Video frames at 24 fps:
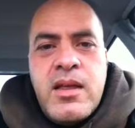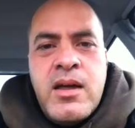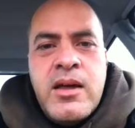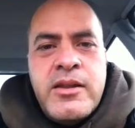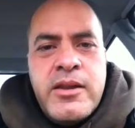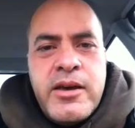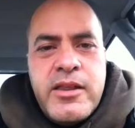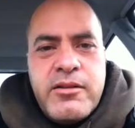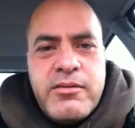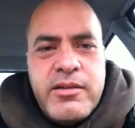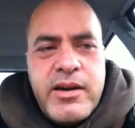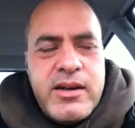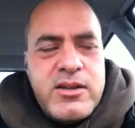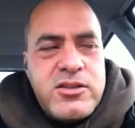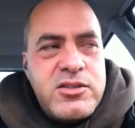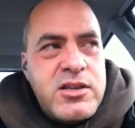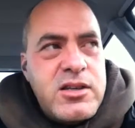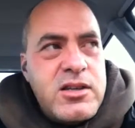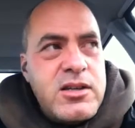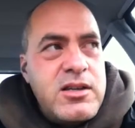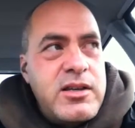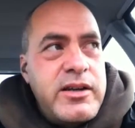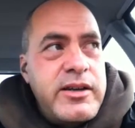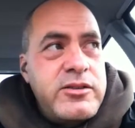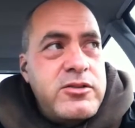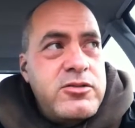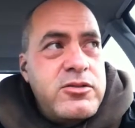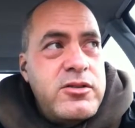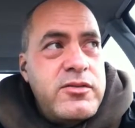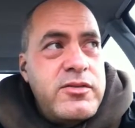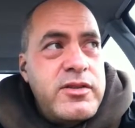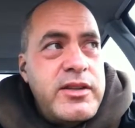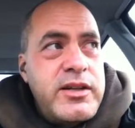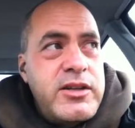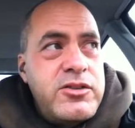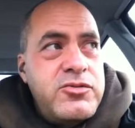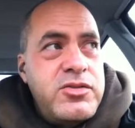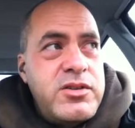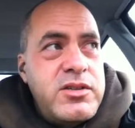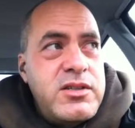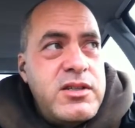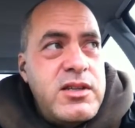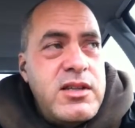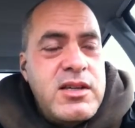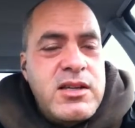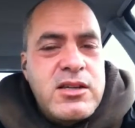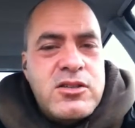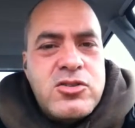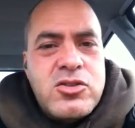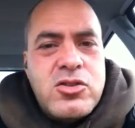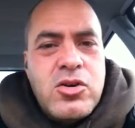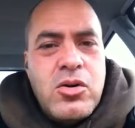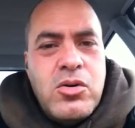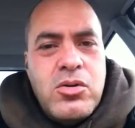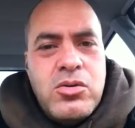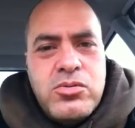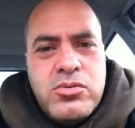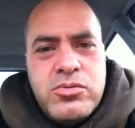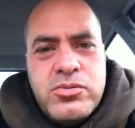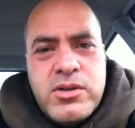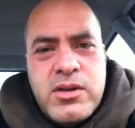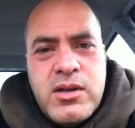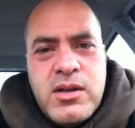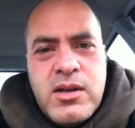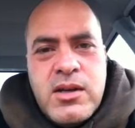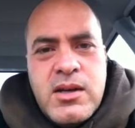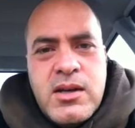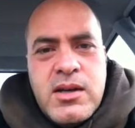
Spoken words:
Another excellent conductor of electricity is gold.